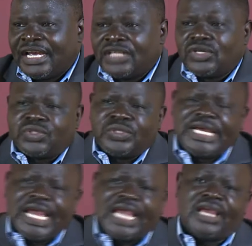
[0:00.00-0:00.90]
And so
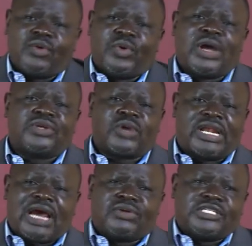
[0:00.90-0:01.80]
today we want to
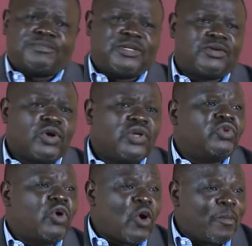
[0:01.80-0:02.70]
allow the Spirit of God to
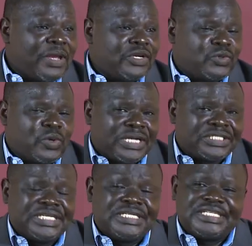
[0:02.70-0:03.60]
open to us
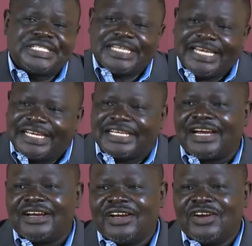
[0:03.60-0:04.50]
in this area
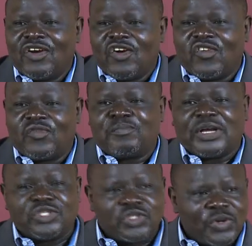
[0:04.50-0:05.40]
of
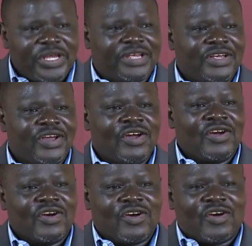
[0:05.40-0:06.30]
pursuing,
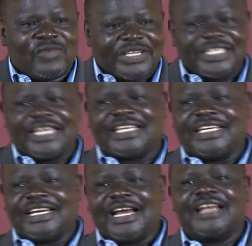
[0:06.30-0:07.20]

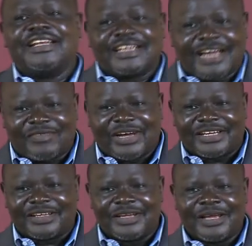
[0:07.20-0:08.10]
overtaking, and
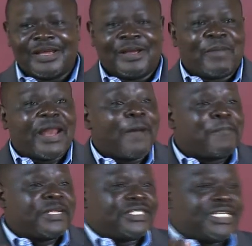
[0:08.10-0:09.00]
recovering but
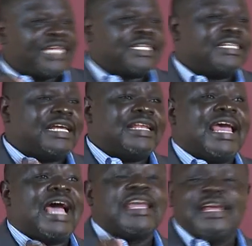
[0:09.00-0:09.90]
appreciating that
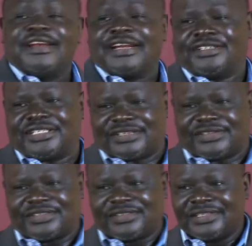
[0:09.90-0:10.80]
there are
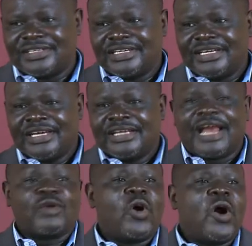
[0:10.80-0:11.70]
hindrances
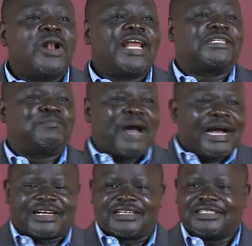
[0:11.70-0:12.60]
that hold us back.